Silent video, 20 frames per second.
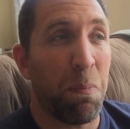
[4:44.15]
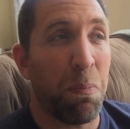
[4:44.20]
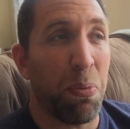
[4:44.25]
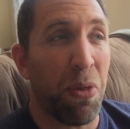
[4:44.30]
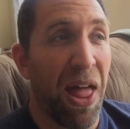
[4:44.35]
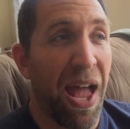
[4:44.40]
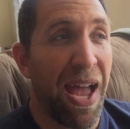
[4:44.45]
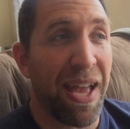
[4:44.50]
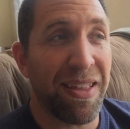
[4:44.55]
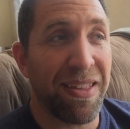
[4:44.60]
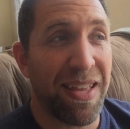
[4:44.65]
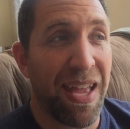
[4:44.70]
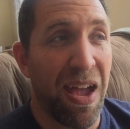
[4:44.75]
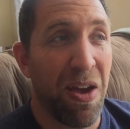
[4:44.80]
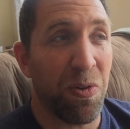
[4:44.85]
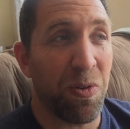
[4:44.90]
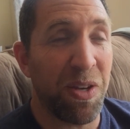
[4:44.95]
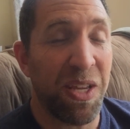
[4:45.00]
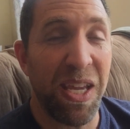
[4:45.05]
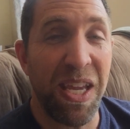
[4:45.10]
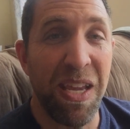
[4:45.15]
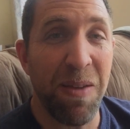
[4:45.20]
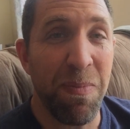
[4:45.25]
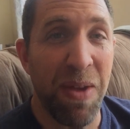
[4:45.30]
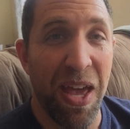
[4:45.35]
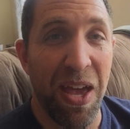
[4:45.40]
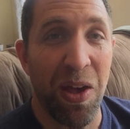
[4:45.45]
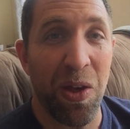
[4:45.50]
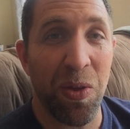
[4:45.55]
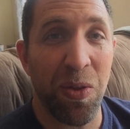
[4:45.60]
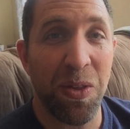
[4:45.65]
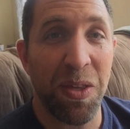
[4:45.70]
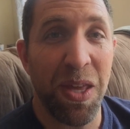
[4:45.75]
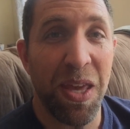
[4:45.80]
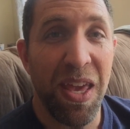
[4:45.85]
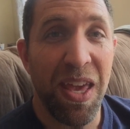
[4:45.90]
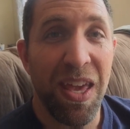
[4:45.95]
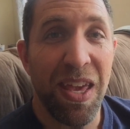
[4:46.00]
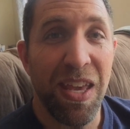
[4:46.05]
blast out emails,